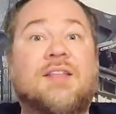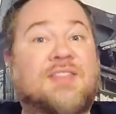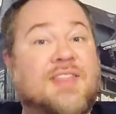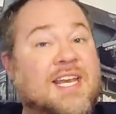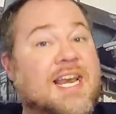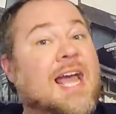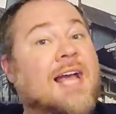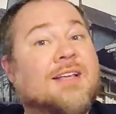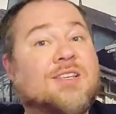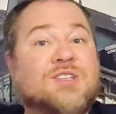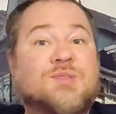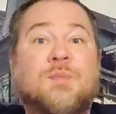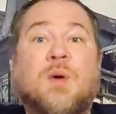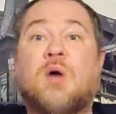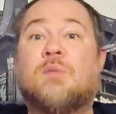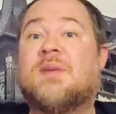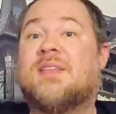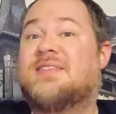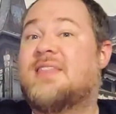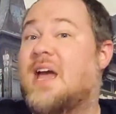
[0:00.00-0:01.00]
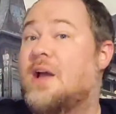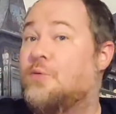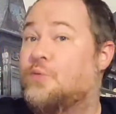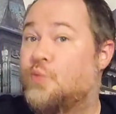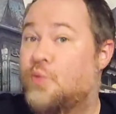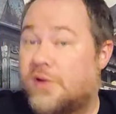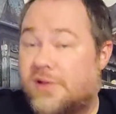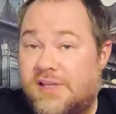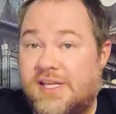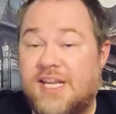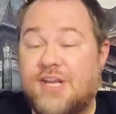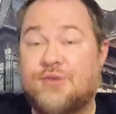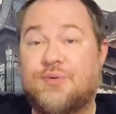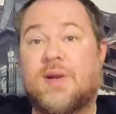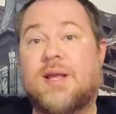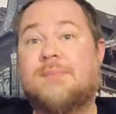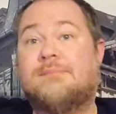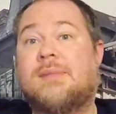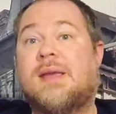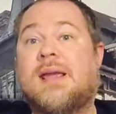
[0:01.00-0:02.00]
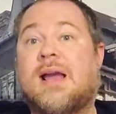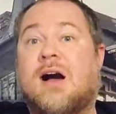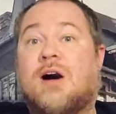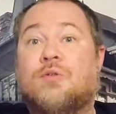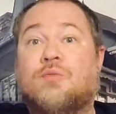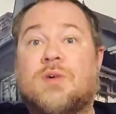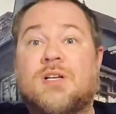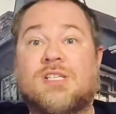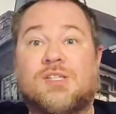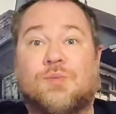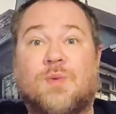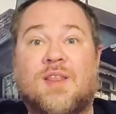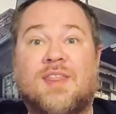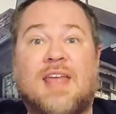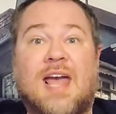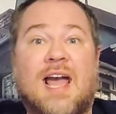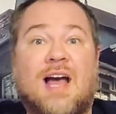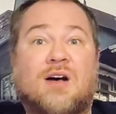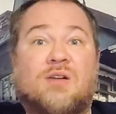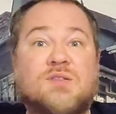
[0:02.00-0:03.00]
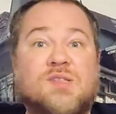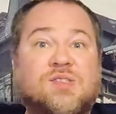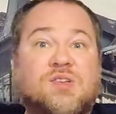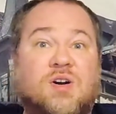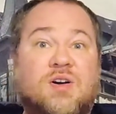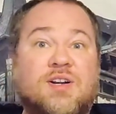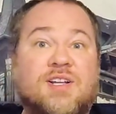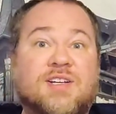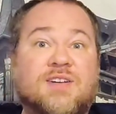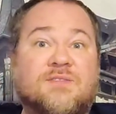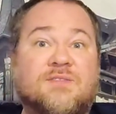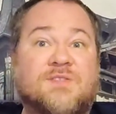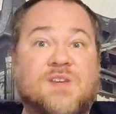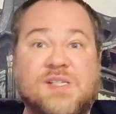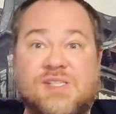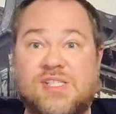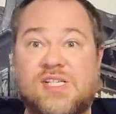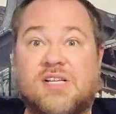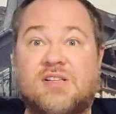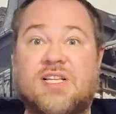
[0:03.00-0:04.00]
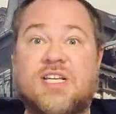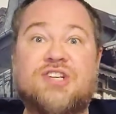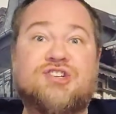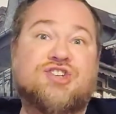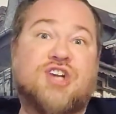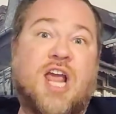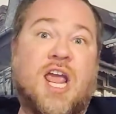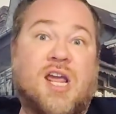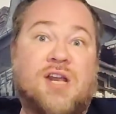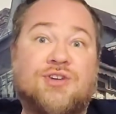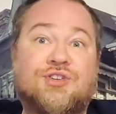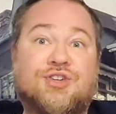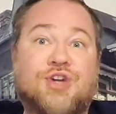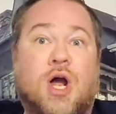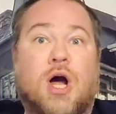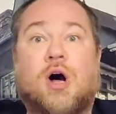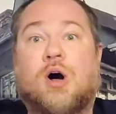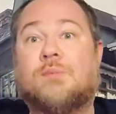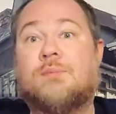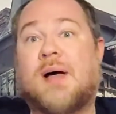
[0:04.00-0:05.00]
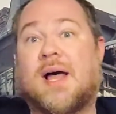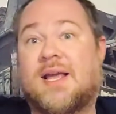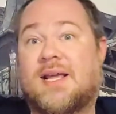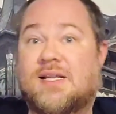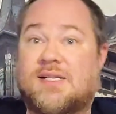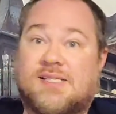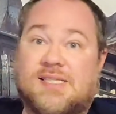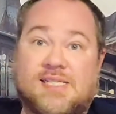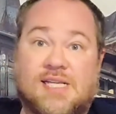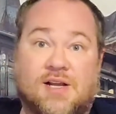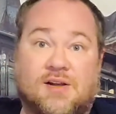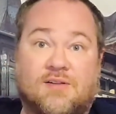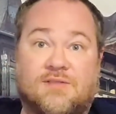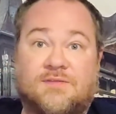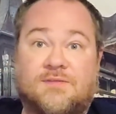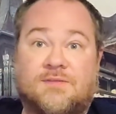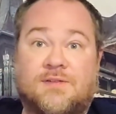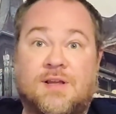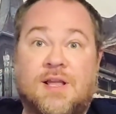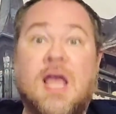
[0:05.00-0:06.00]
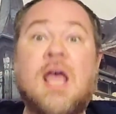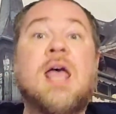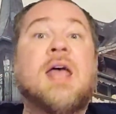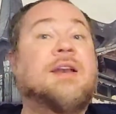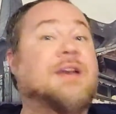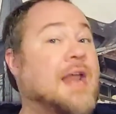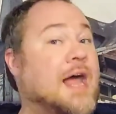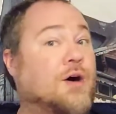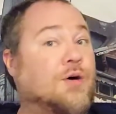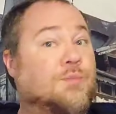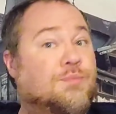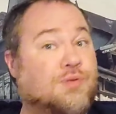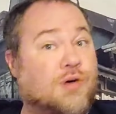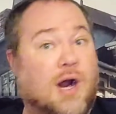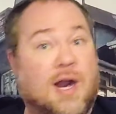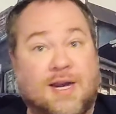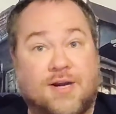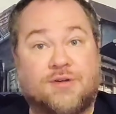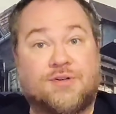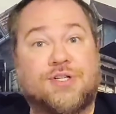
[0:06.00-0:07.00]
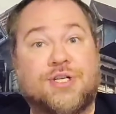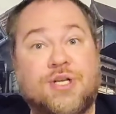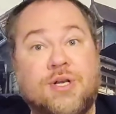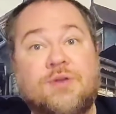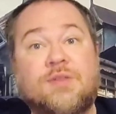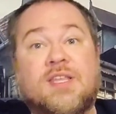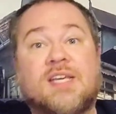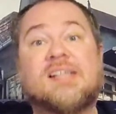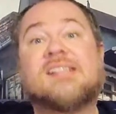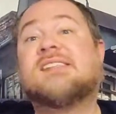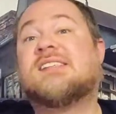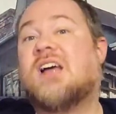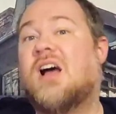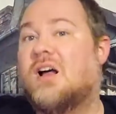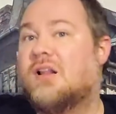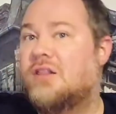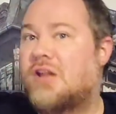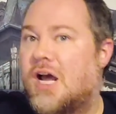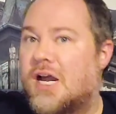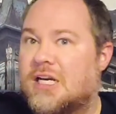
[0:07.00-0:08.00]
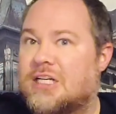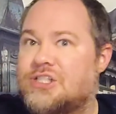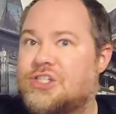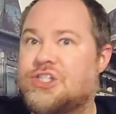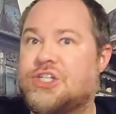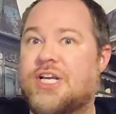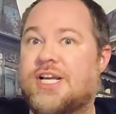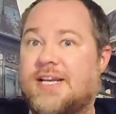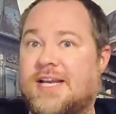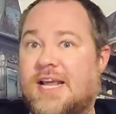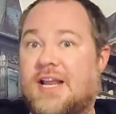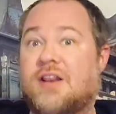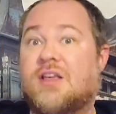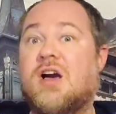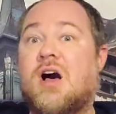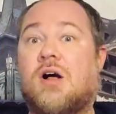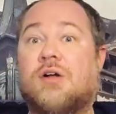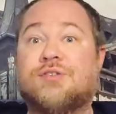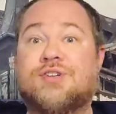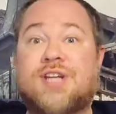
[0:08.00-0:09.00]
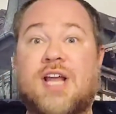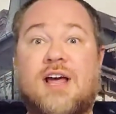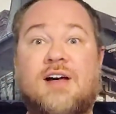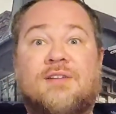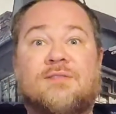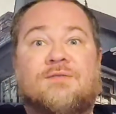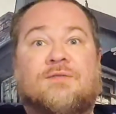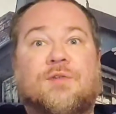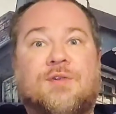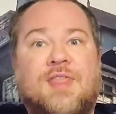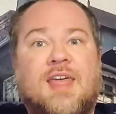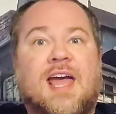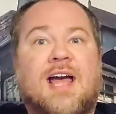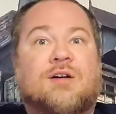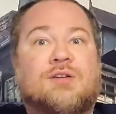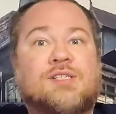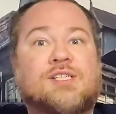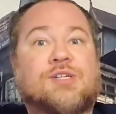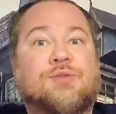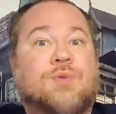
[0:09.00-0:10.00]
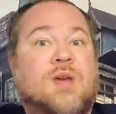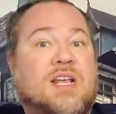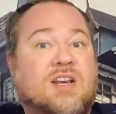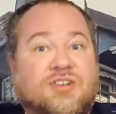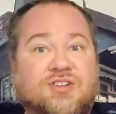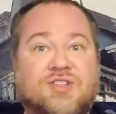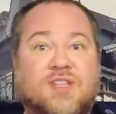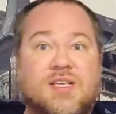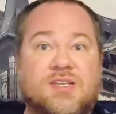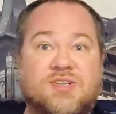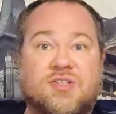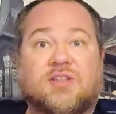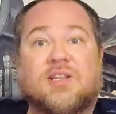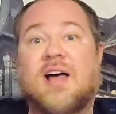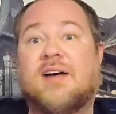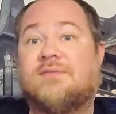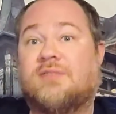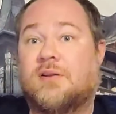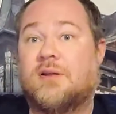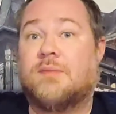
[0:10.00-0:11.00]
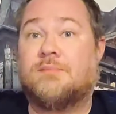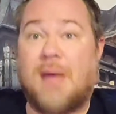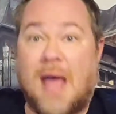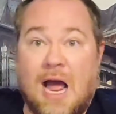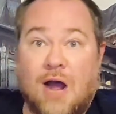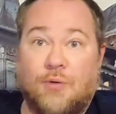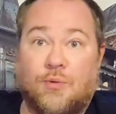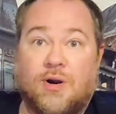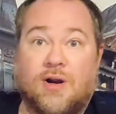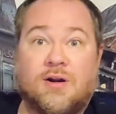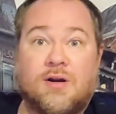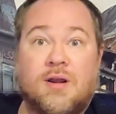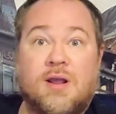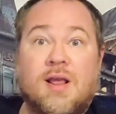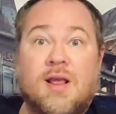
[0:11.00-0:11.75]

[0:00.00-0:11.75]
The next moment that really creeped me out was when the house started to physically change all by itself. Now, prior to this, a lot of shit had gone down for the house to reach this level of power.